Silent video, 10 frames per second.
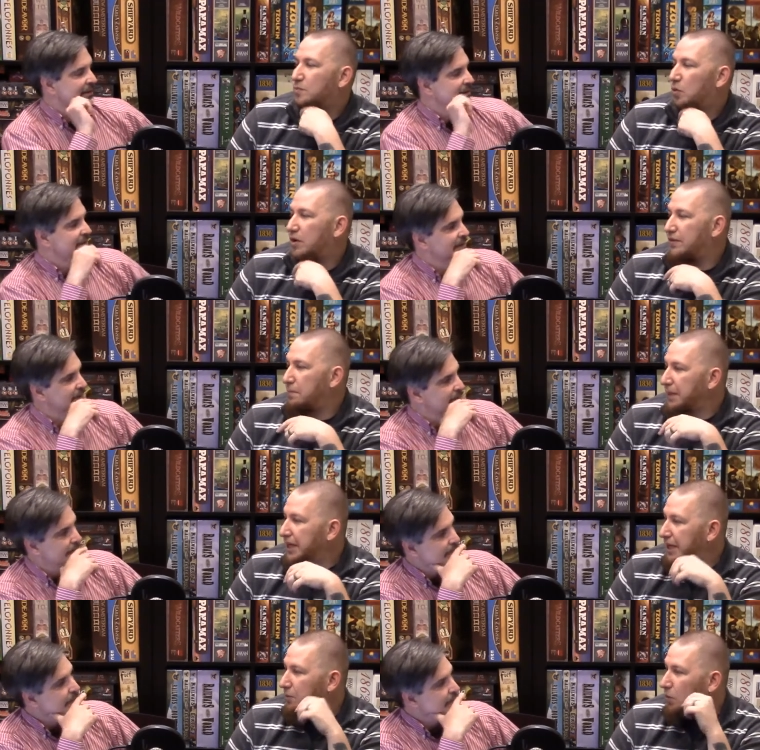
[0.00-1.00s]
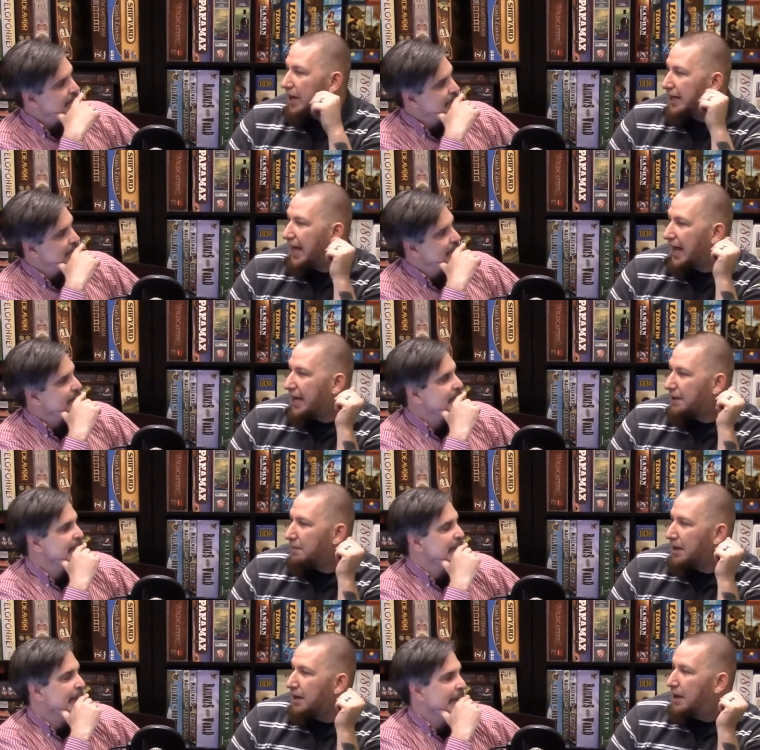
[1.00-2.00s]
Speaker 1: more of a medium weight game,
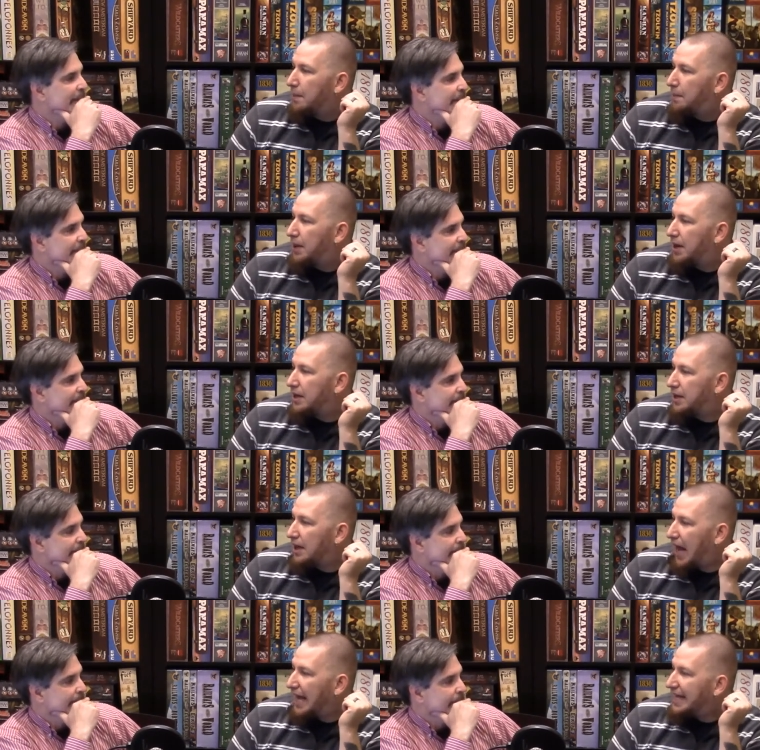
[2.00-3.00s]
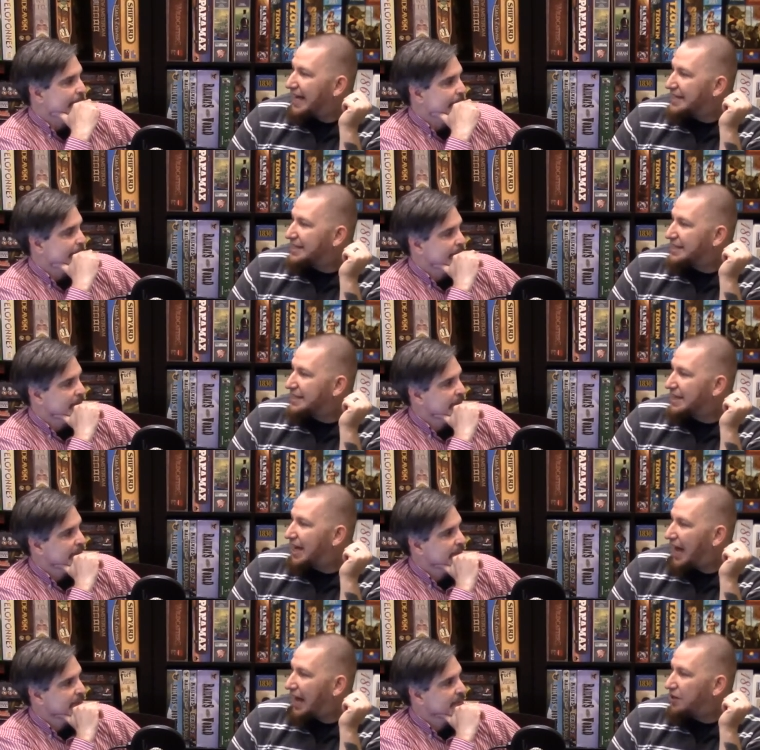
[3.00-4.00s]
but I guess
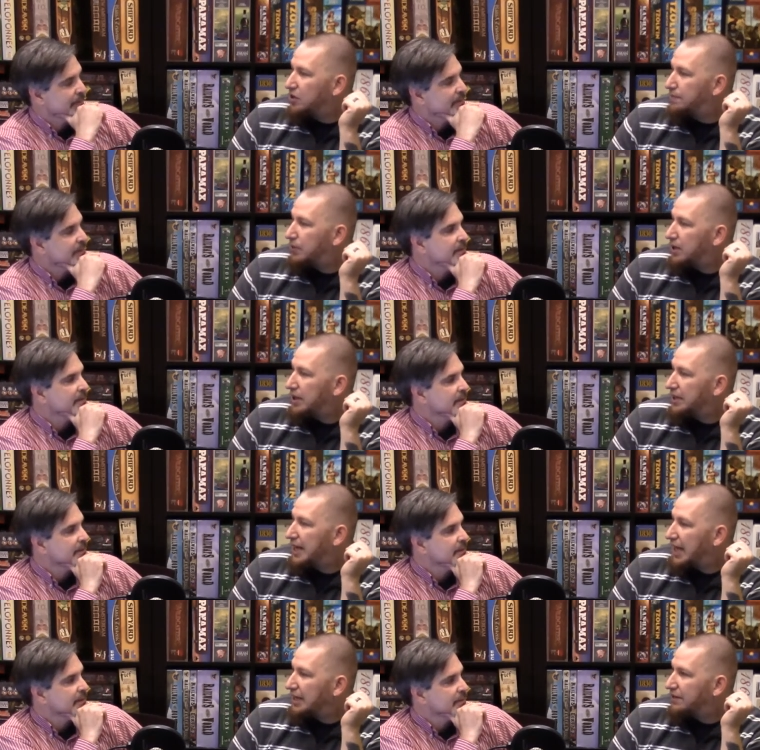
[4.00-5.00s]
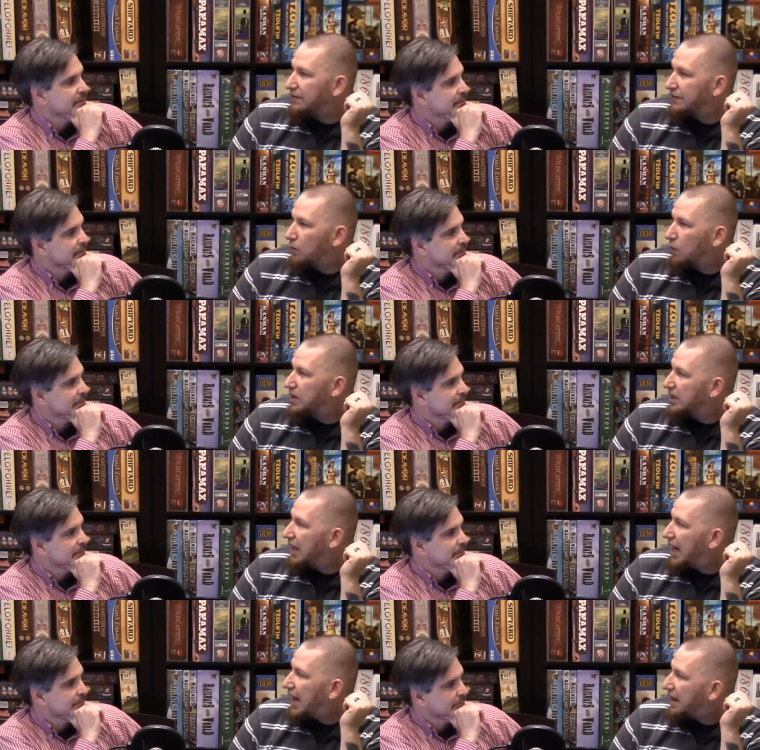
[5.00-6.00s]
I could put it kind of with
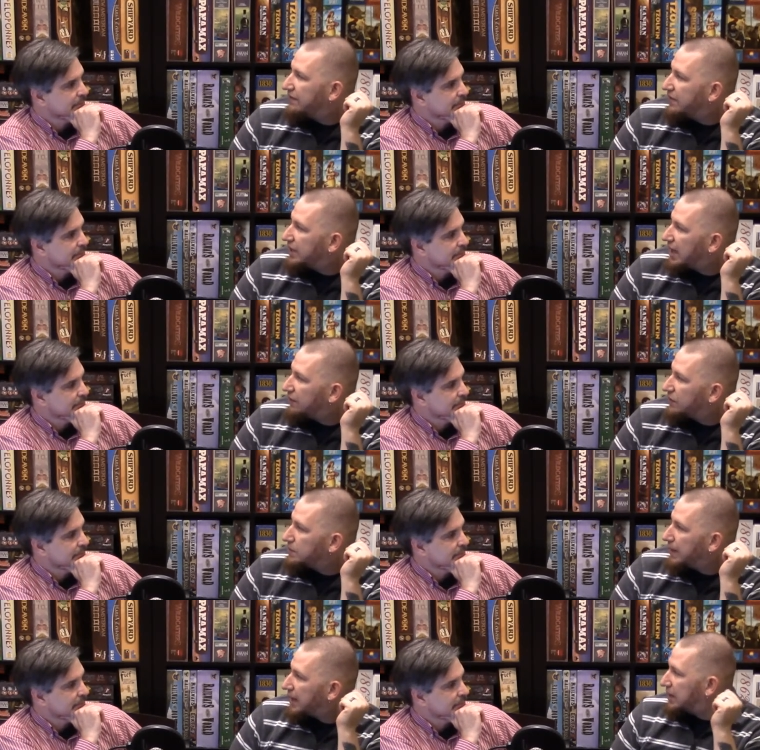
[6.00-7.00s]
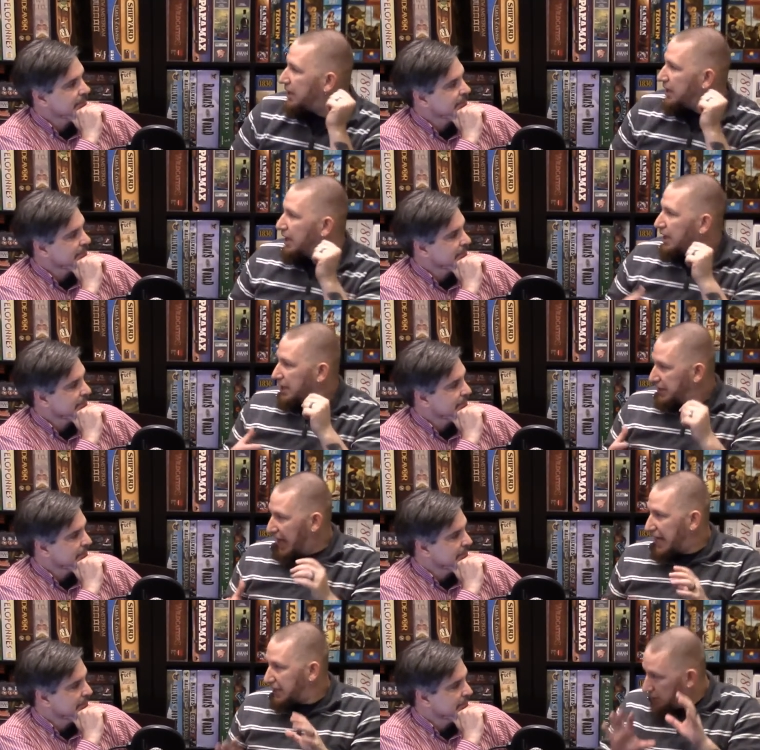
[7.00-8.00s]
Le Havre in that respect that
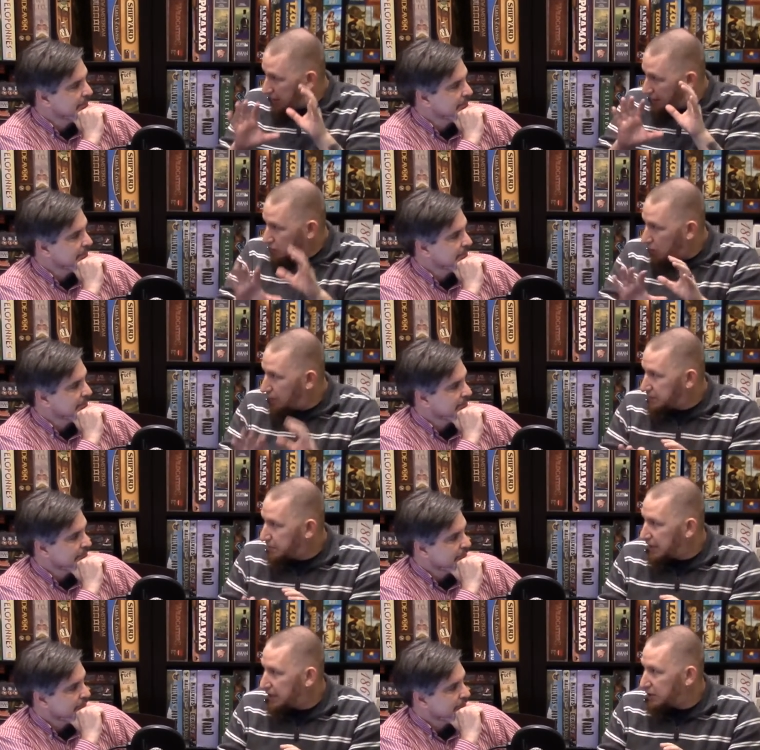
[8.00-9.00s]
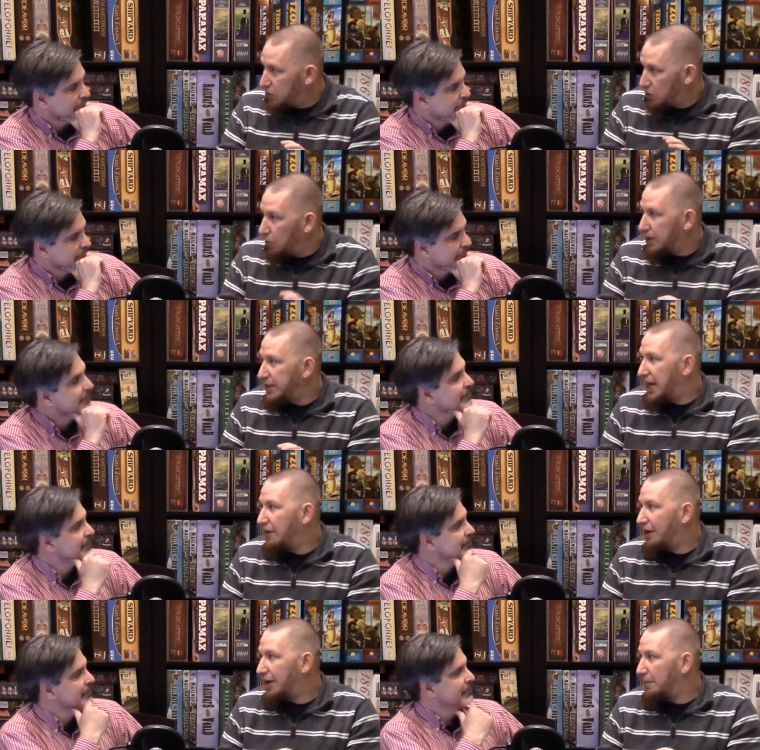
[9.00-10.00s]
that has always been the one that I
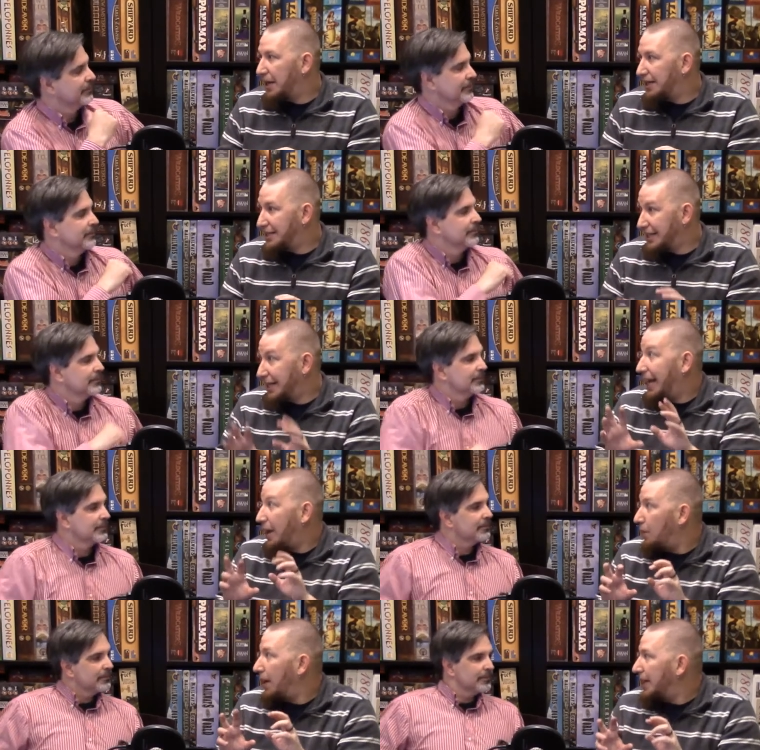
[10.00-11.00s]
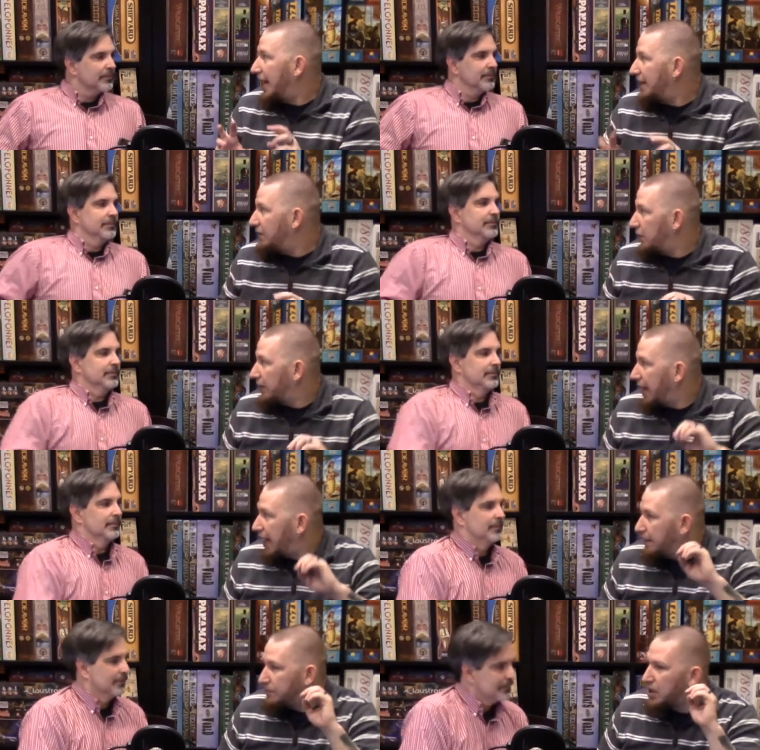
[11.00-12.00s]
recommend as a gateway to heavier
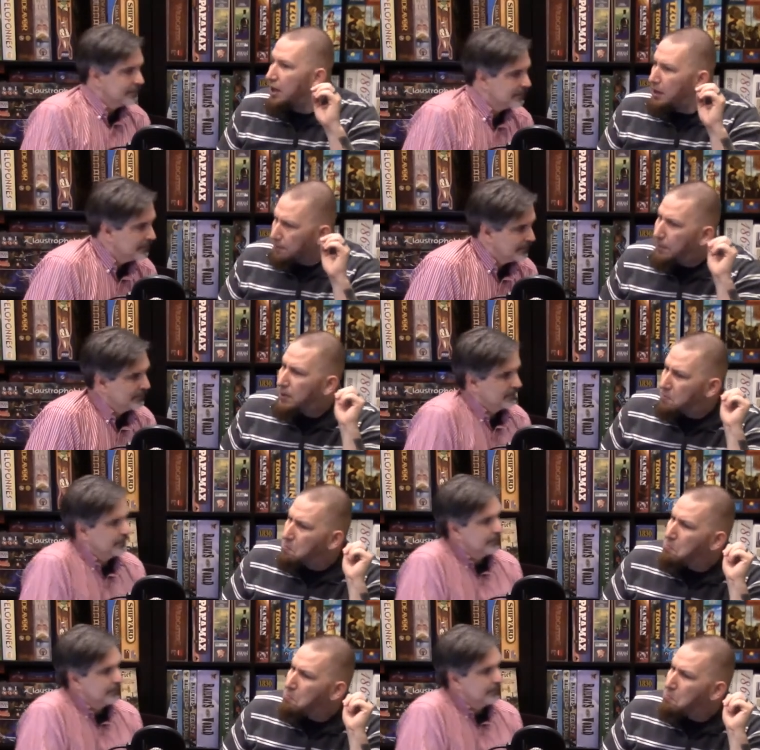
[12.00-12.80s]
games. Mm-hmm. But